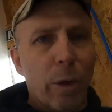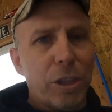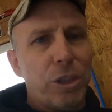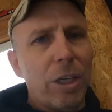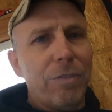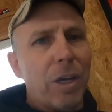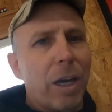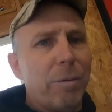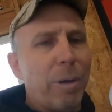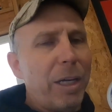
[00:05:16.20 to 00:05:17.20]
what I should have
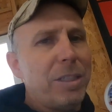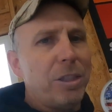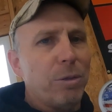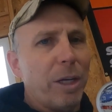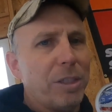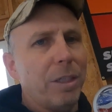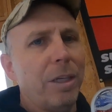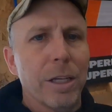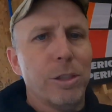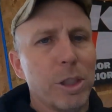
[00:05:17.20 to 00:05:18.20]
done in my situation
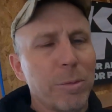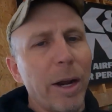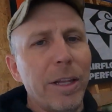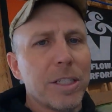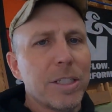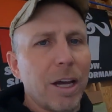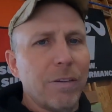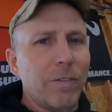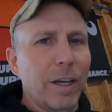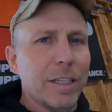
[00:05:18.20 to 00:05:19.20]
is you spray this
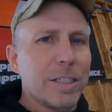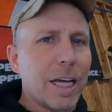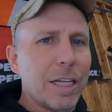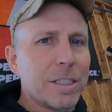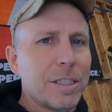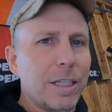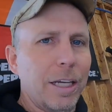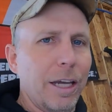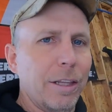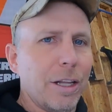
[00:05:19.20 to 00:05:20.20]
stuff, it says
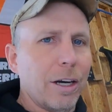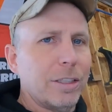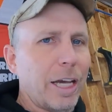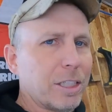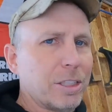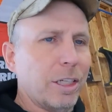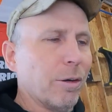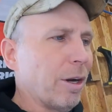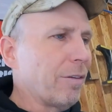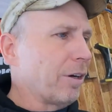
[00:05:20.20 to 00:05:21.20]
in their tech sheet or
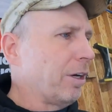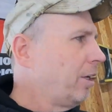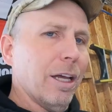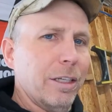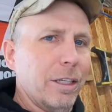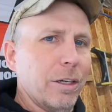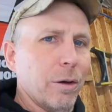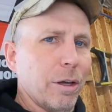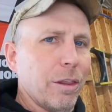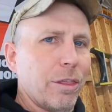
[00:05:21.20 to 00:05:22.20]
whatever, you know,
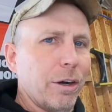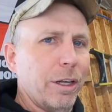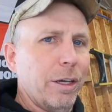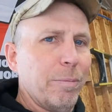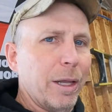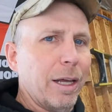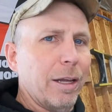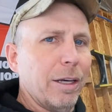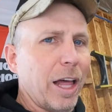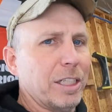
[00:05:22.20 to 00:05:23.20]
a
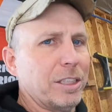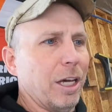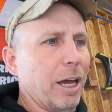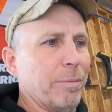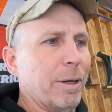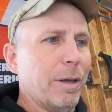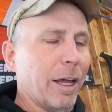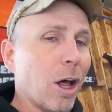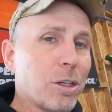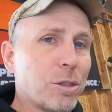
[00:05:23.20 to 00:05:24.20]
30-minute flash time.
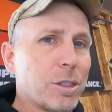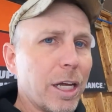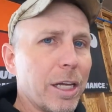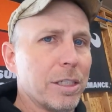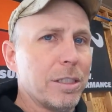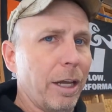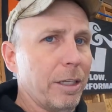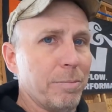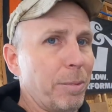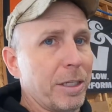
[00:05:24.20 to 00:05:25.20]
It also says
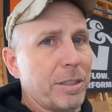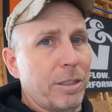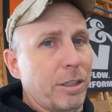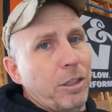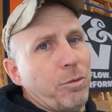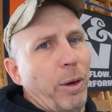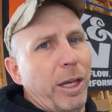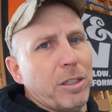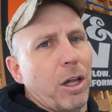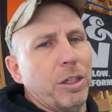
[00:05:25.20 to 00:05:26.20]
it's best to just wait
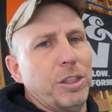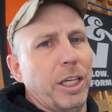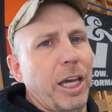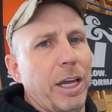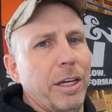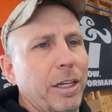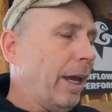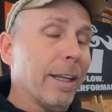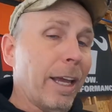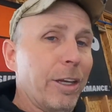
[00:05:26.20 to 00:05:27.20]
as long as you can.
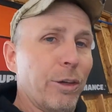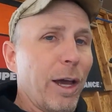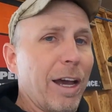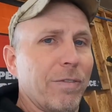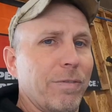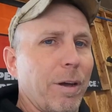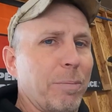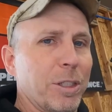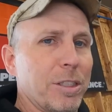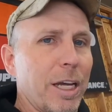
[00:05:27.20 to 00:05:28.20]
And you have
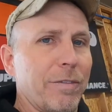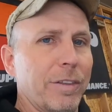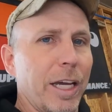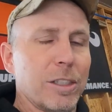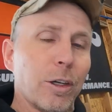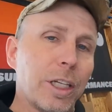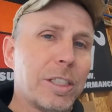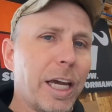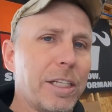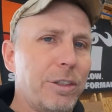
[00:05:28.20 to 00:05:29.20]
up to 7 days, or in this
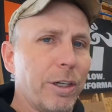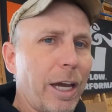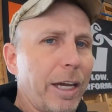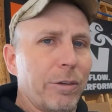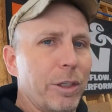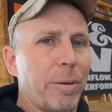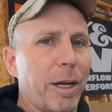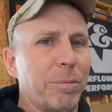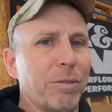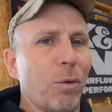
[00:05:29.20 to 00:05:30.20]
case, I could respray
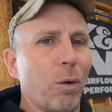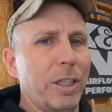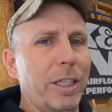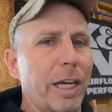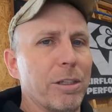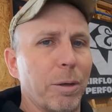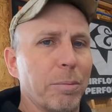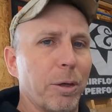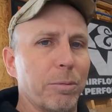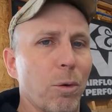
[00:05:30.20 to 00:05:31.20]
it up to 14 days when I'm
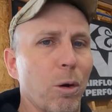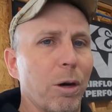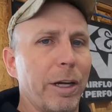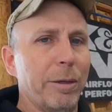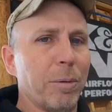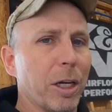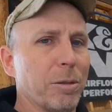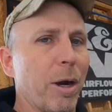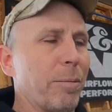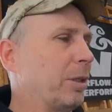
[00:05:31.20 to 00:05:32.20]
putting more
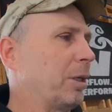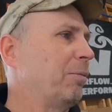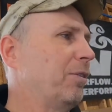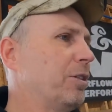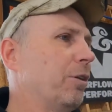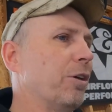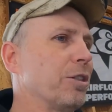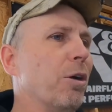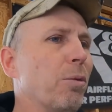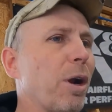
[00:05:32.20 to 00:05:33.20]
epoxy primer on top of it. So there's
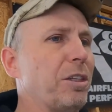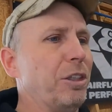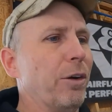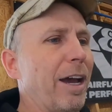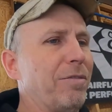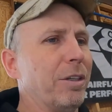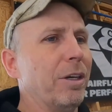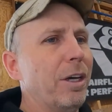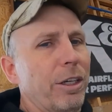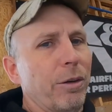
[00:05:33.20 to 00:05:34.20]
no rush. You don't have
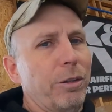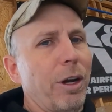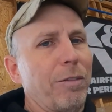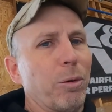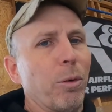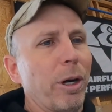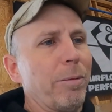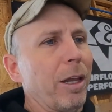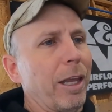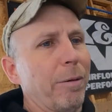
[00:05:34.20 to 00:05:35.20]
to worry
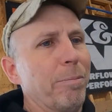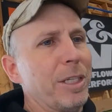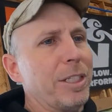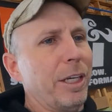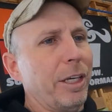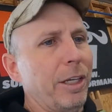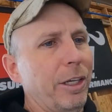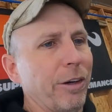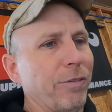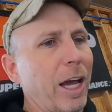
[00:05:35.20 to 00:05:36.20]
about like missing
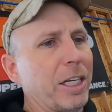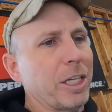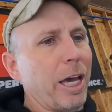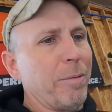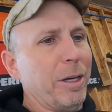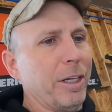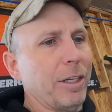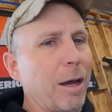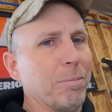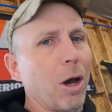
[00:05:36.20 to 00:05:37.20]
your flash time and it
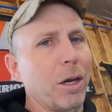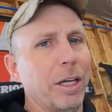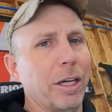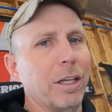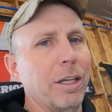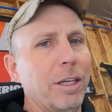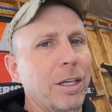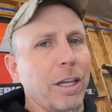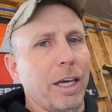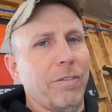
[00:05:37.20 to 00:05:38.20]
not bonding.
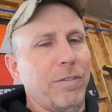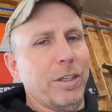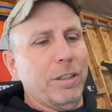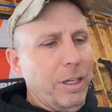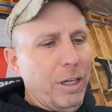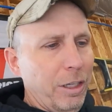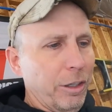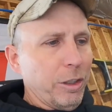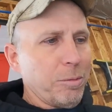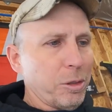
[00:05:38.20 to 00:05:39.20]
Like if it, you
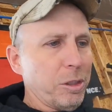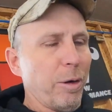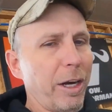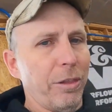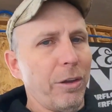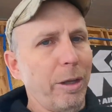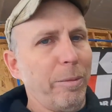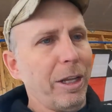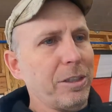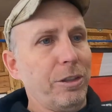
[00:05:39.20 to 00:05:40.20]
know, you're supposed to spray it in 30
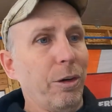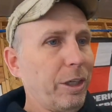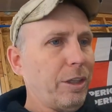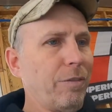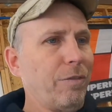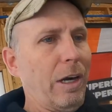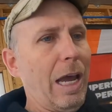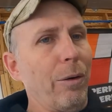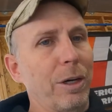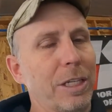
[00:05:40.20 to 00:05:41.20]
minutes and you don't get there for an
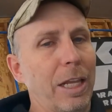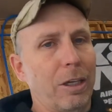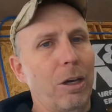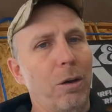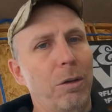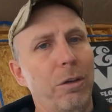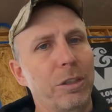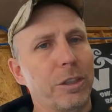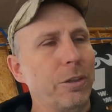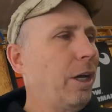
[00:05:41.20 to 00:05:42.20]
hour. It's not like, oh no, you
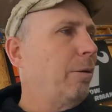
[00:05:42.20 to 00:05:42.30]
screwed